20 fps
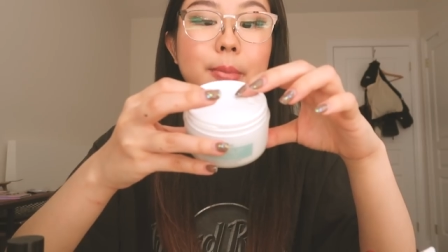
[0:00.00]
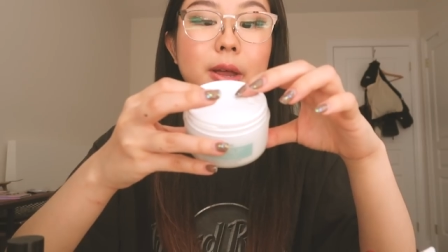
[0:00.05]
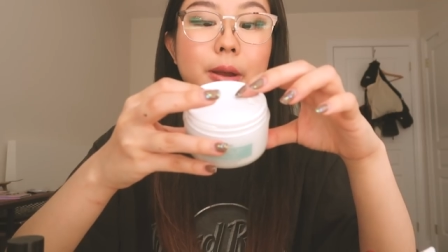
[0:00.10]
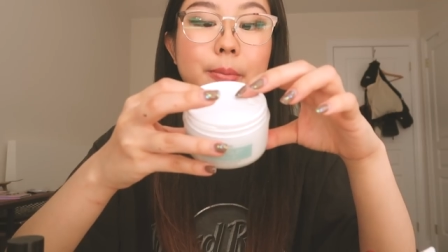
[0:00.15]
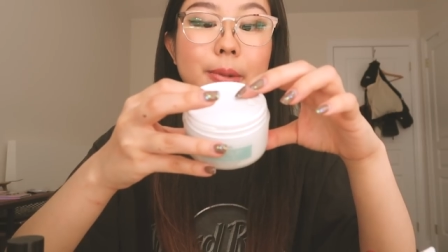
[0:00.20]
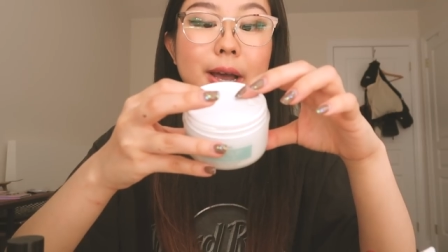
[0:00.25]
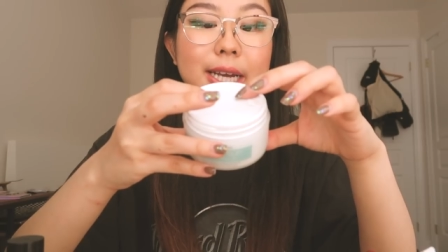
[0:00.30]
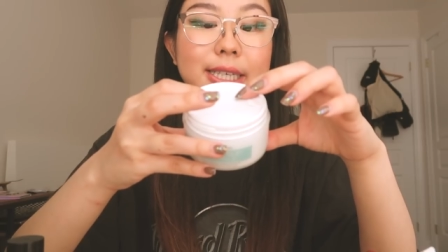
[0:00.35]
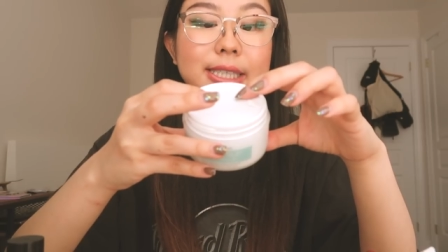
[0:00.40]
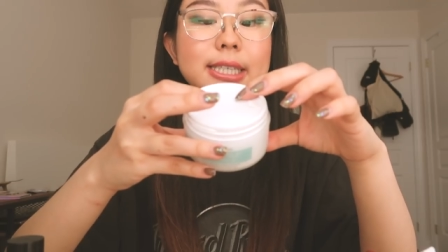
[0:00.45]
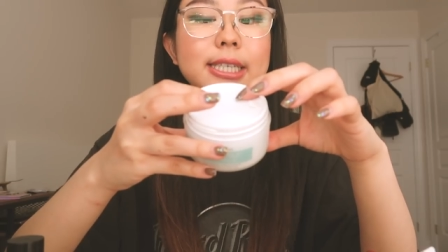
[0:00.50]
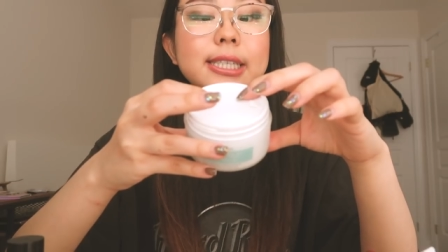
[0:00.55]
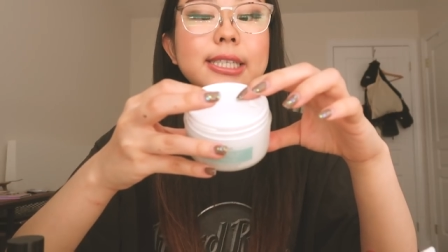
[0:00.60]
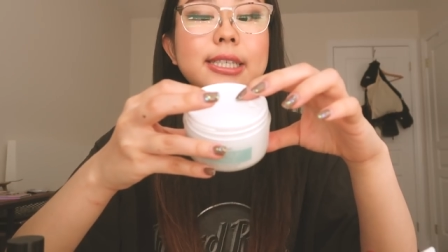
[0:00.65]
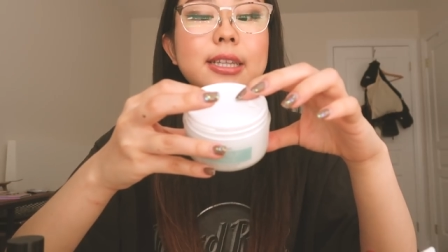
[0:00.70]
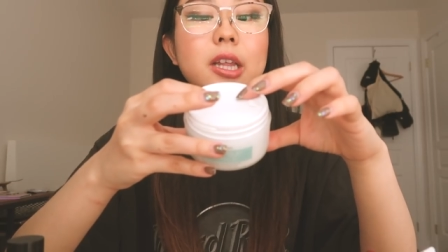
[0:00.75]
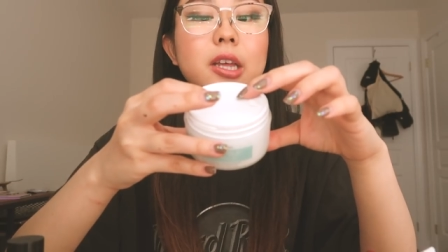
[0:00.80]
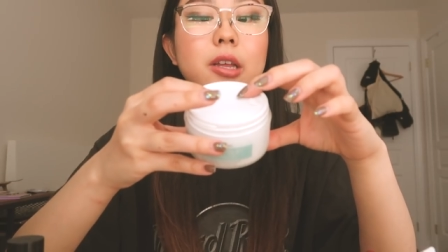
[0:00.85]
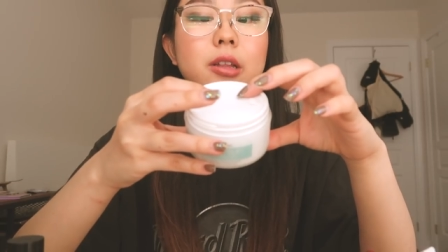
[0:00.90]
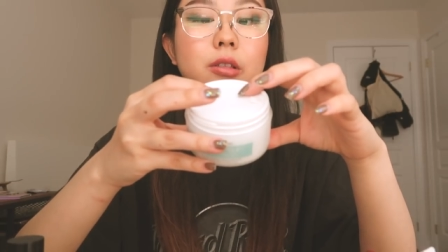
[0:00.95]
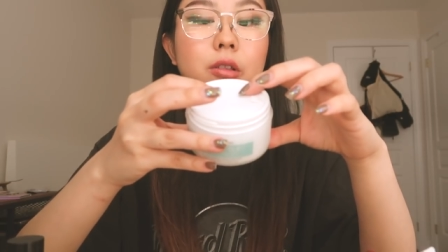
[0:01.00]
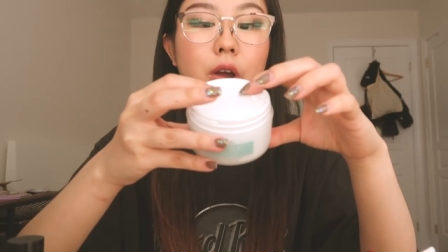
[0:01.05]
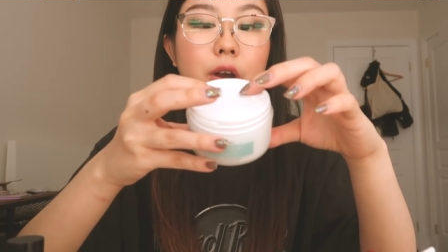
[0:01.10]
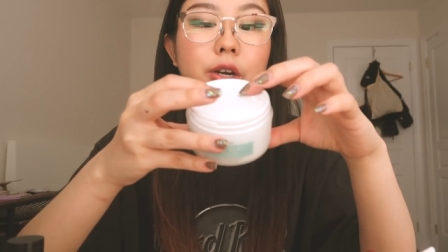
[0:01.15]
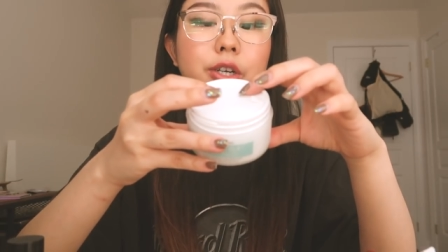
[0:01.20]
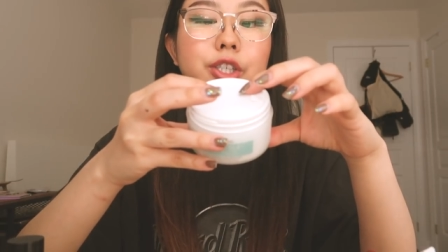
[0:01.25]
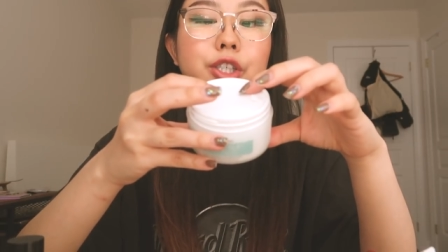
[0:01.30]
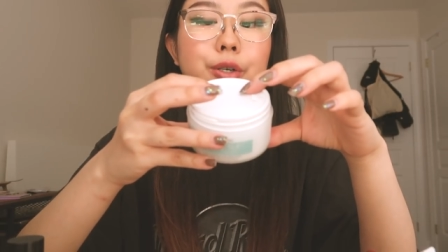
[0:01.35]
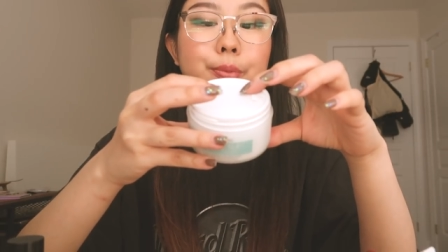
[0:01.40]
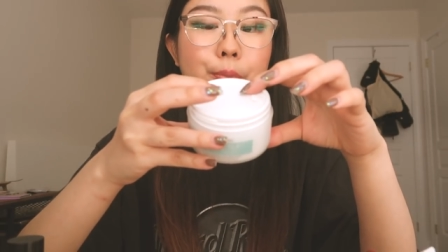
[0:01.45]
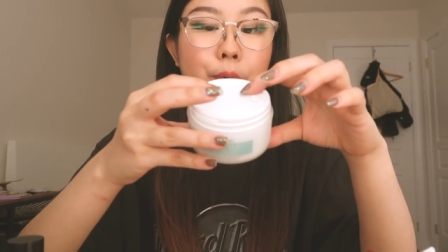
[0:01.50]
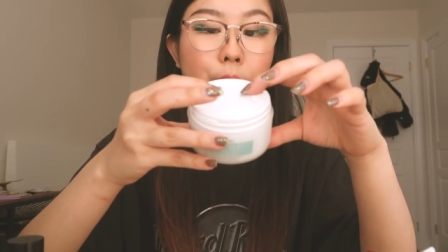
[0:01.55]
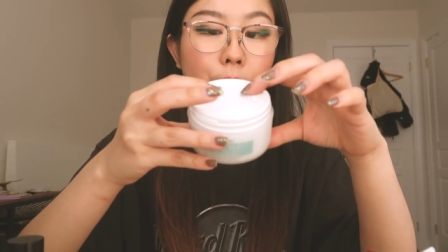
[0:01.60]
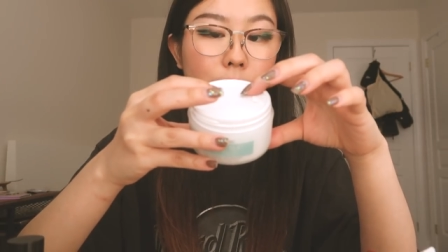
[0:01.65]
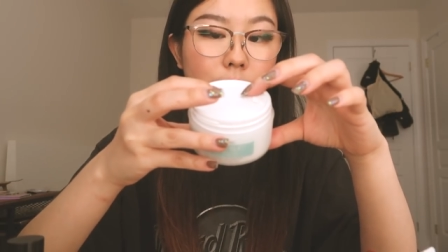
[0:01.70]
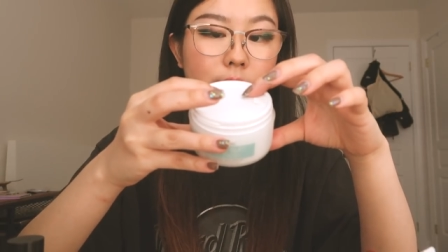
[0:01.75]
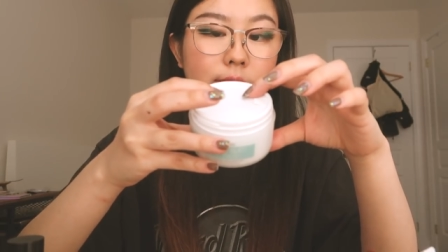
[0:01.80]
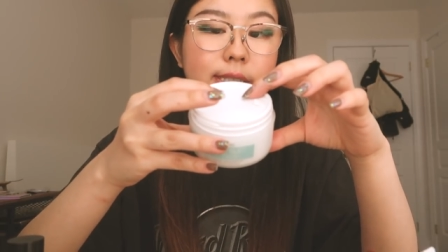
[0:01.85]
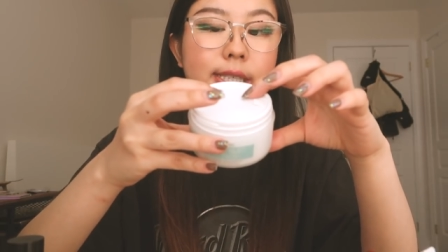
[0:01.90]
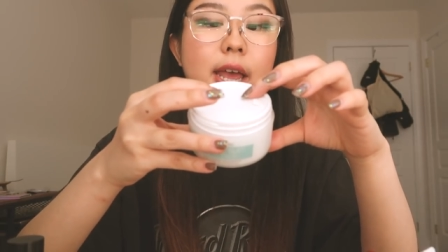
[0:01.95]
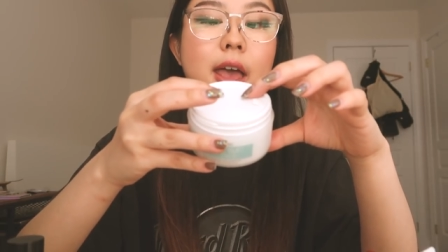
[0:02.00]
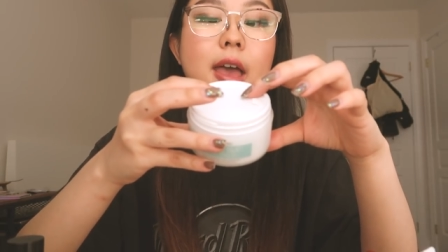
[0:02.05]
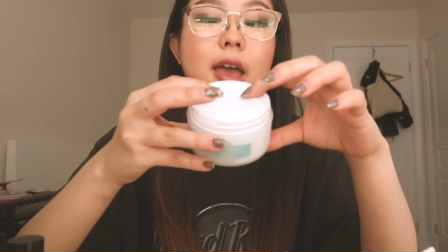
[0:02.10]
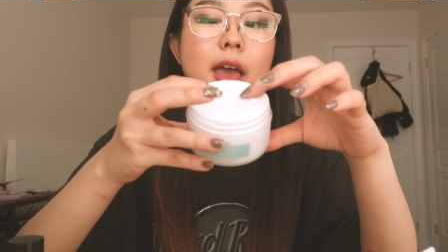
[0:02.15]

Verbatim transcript: minimizes the enlarged pores